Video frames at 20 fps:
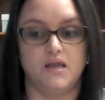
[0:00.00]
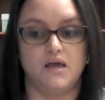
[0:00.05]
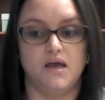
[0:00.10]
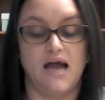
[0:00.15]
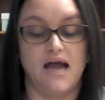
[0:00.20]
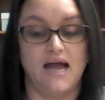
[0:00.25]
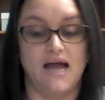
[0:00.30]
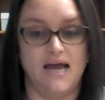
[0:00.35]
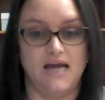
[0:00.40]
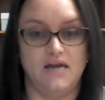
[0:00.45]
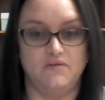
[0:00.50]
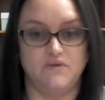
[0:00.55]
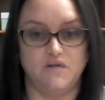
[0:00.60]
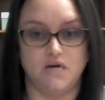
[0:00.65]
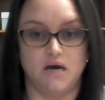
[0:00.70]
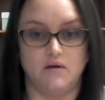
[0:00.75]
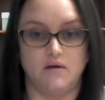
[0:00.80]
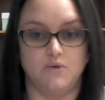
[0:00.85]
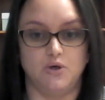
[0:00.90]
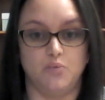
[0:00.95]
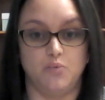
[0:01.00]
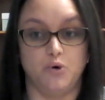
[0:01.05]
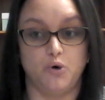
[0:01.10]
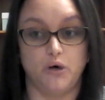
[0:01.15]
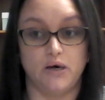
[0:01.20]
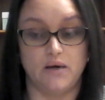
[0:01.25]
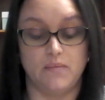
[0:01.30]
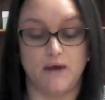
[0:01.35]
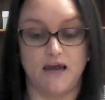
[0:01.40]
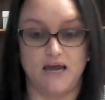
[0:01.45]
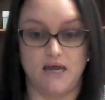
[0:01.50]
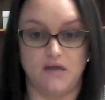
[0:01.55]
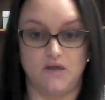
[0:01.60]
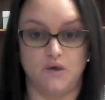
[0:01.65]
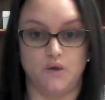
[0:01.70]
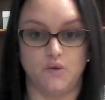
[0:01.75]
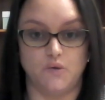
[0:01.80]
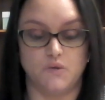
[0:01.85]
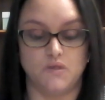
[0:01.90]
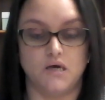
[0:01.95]
ahead of time. You prepay
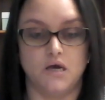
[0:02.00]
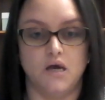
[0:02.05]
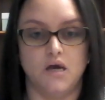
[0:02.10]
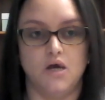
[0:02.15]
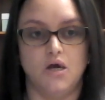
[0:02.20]
those.